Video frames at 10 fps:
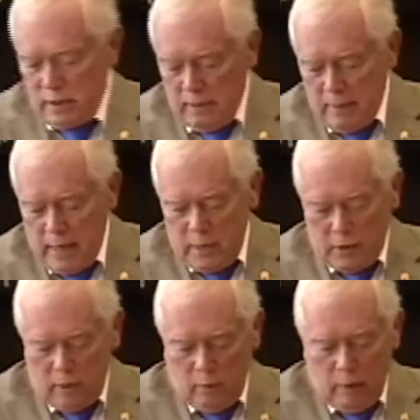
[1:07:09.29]
of the
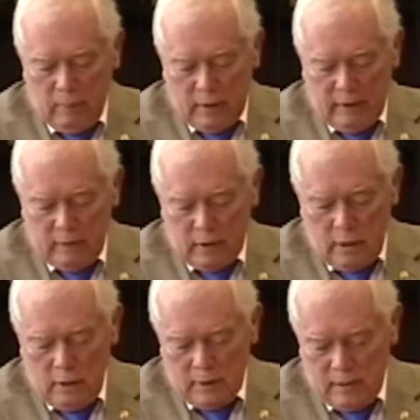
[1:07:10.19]
bunch, and the women lived as
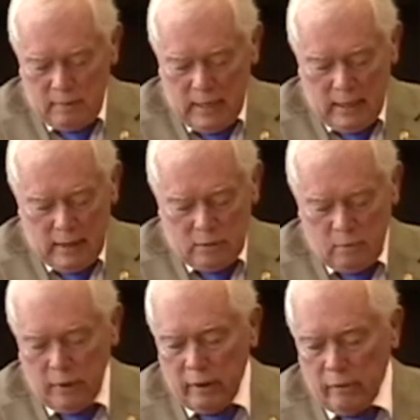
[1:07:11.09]
long as the men. It's
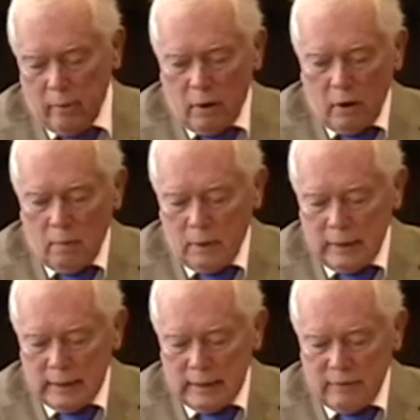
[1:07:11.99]
really remarkable.
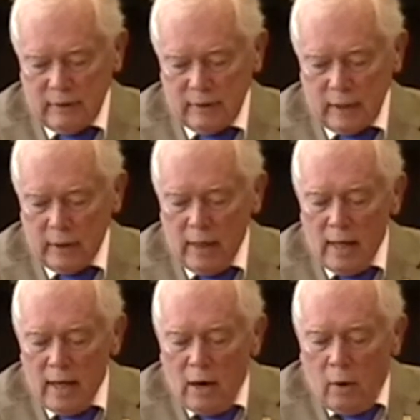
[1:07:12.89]
Let's see if that.
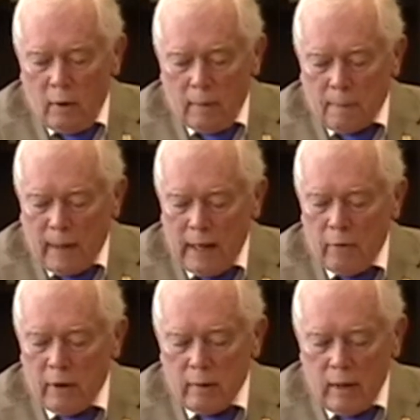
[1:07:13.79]

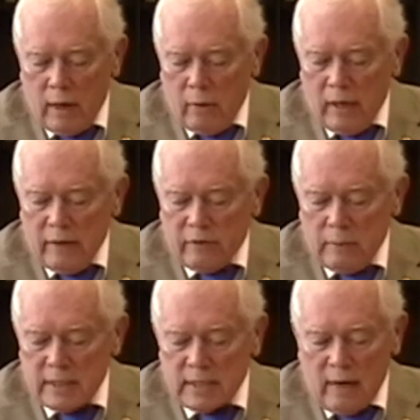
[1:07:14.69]
Henry, Henry lived to
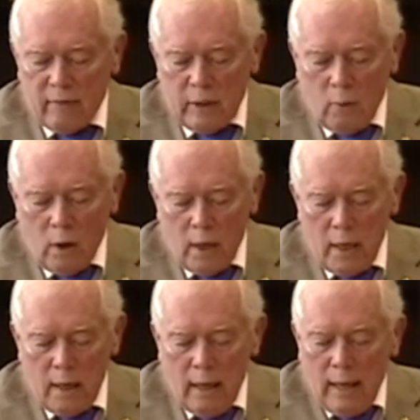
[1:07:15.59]
be
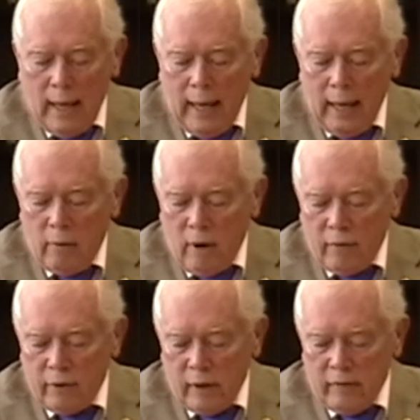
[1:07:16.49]
71. Ann
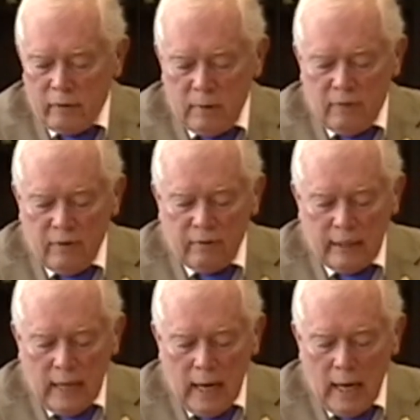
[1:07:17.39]
Ruffner lived to be
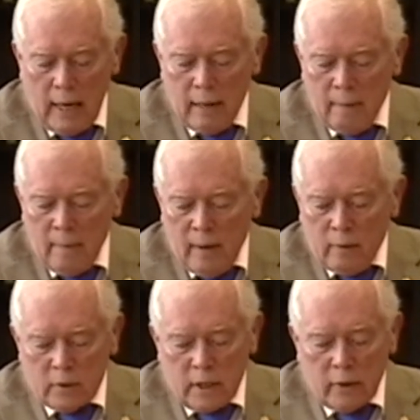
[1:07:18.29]
59.
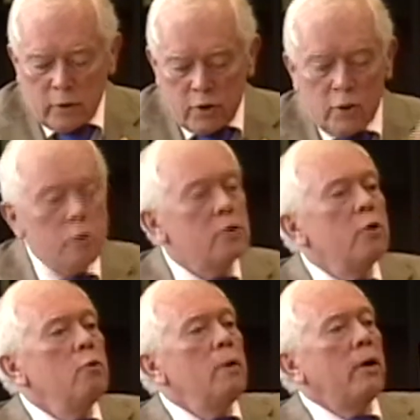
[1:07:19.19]
There was another Susan
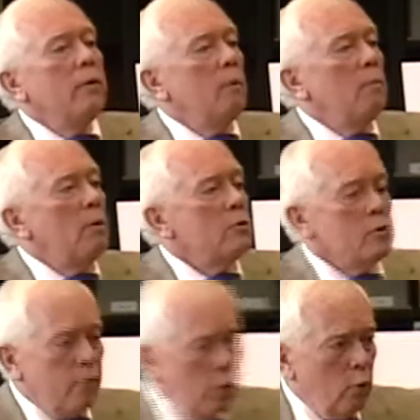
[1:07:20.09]
who married
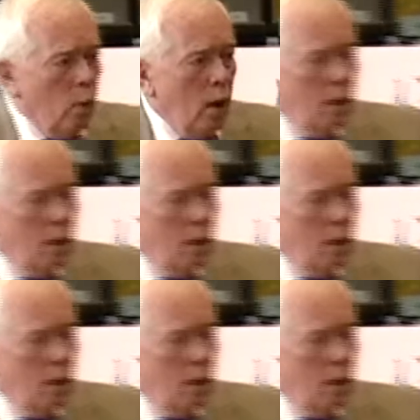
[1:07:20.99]
Moses Pupla,